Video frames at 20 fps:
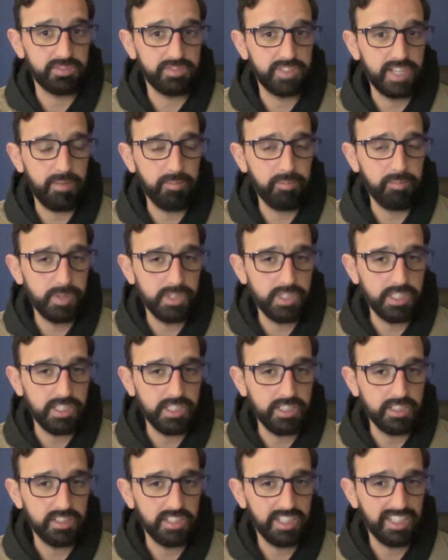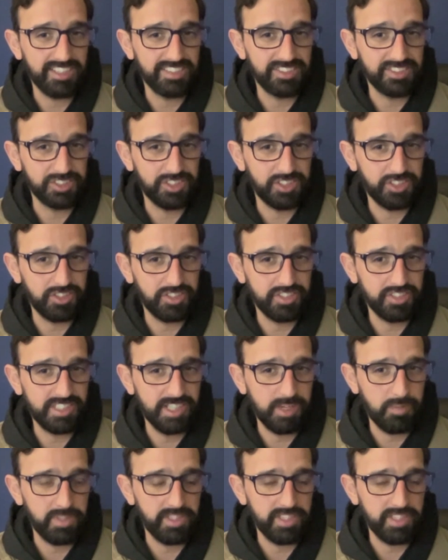company, and
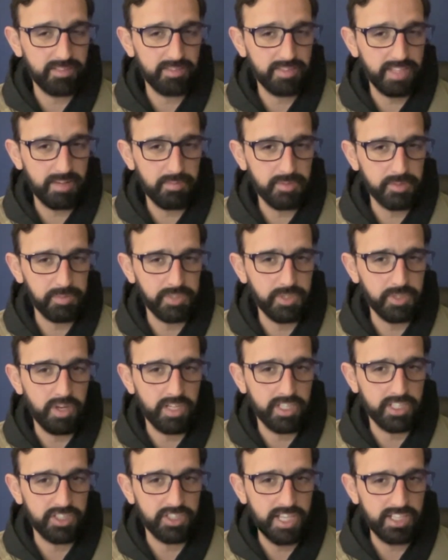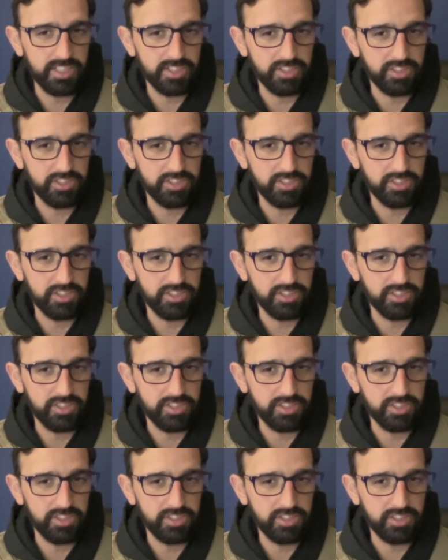security? I mean, that must be quite a challenge.